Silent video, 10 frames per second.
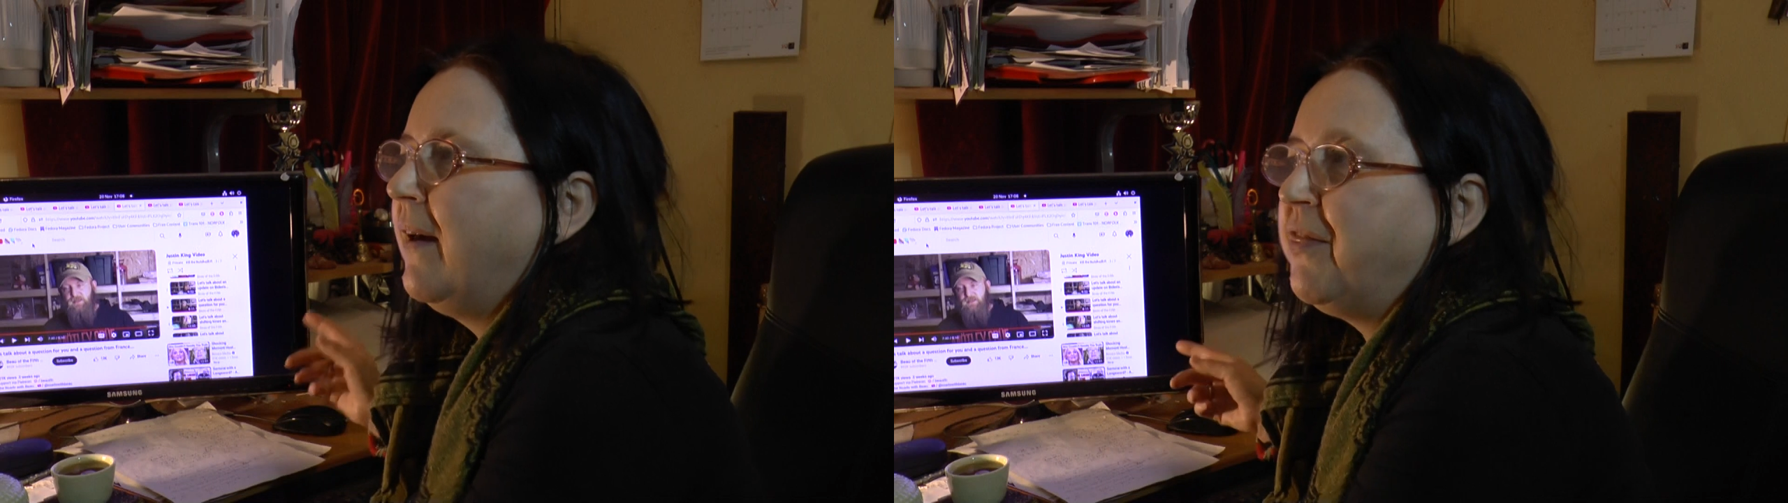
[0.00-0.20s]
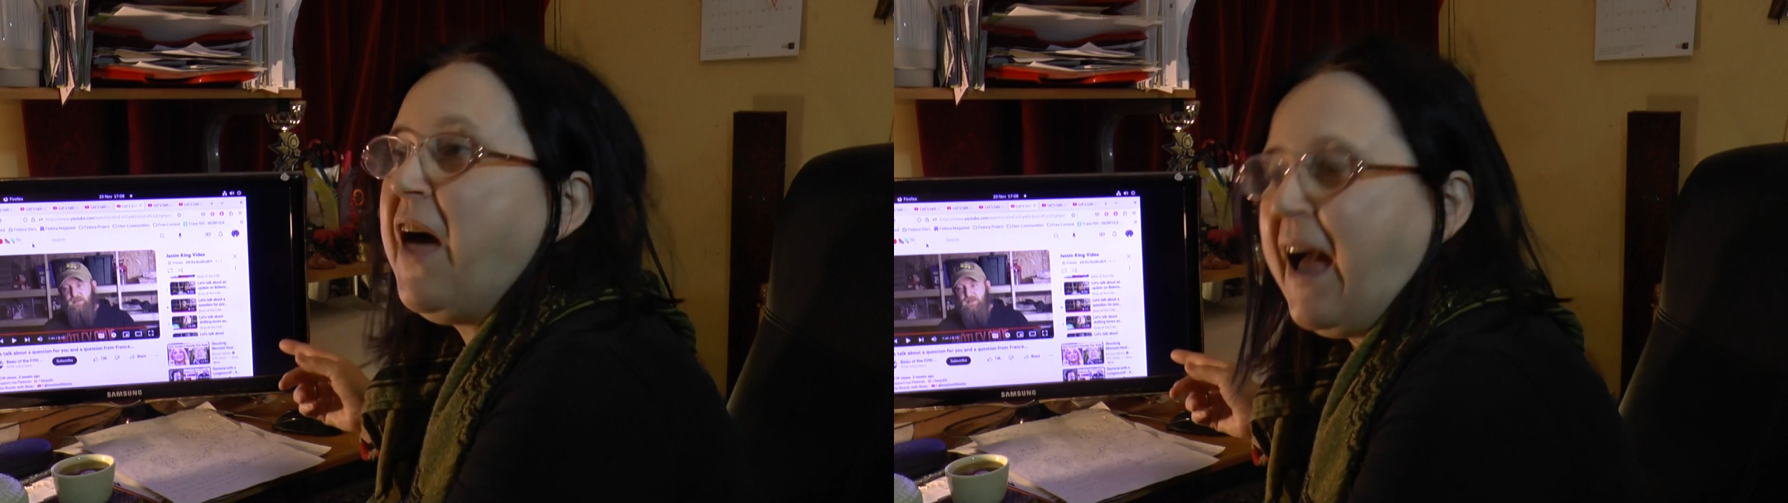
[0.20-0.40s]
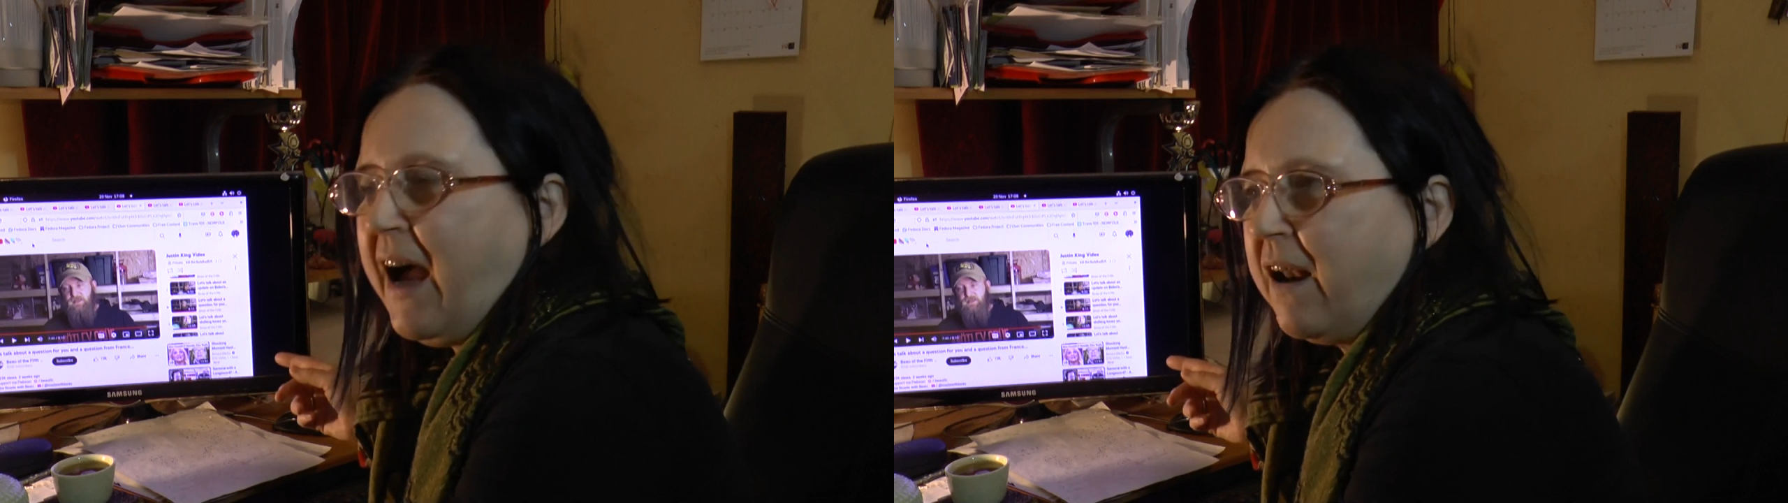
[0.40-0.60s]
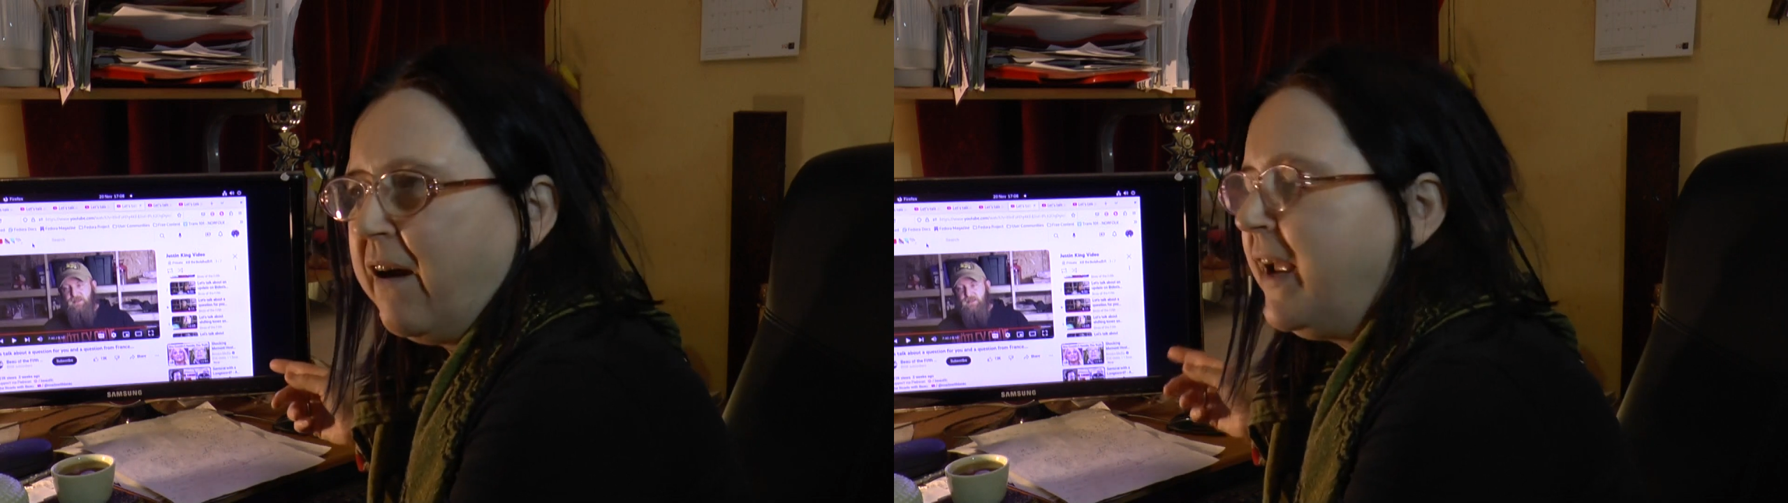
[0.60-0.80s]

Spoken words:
their ally.